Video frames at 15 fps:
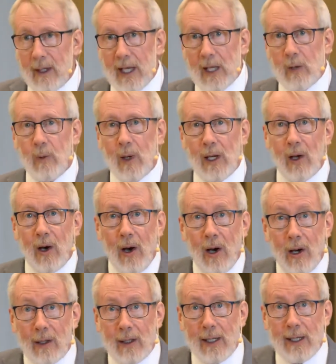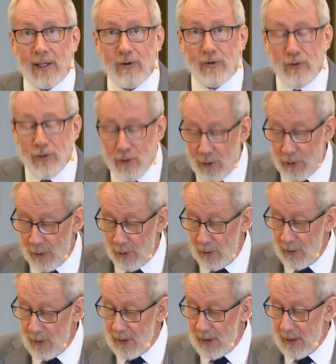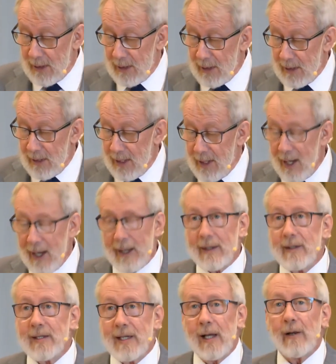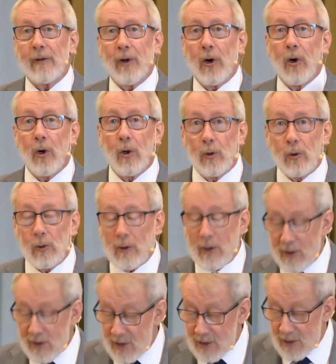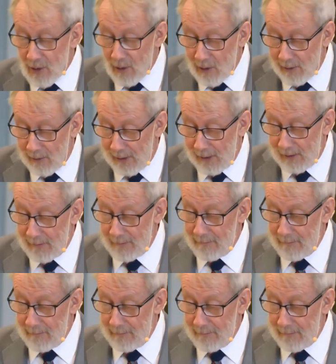And while all are true, none tell the whole story.